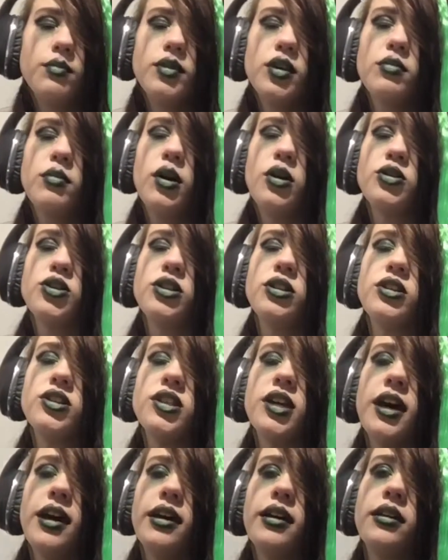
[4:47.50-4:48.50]
the emotional
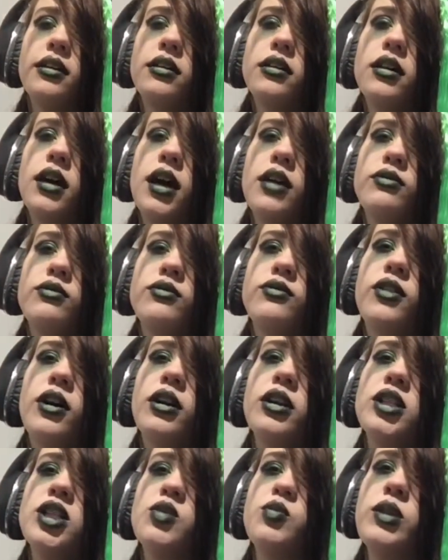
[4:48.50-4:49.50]
side. I often fall
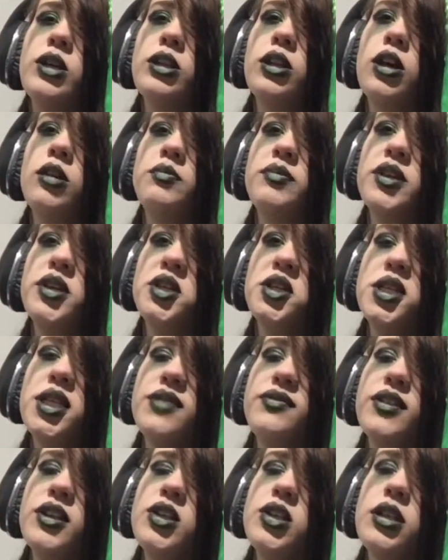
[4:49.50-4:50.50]
into week-long binges of
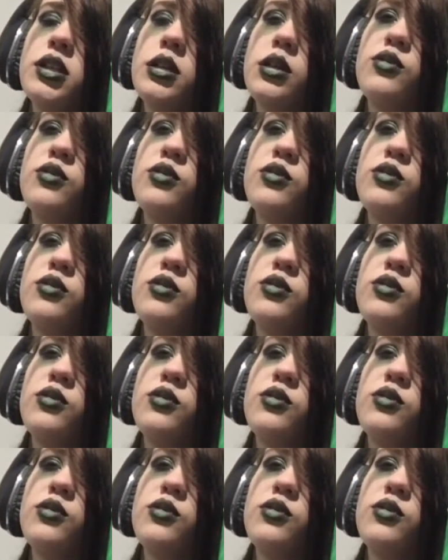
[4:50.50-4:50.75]
listening to